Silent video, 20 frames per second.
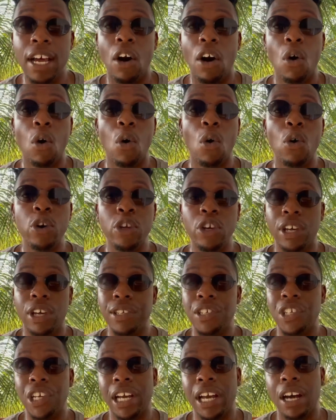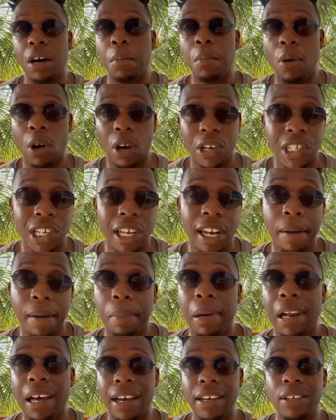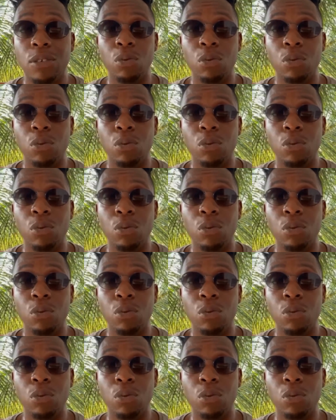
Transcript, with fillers: or you can check out Blockchain Applied,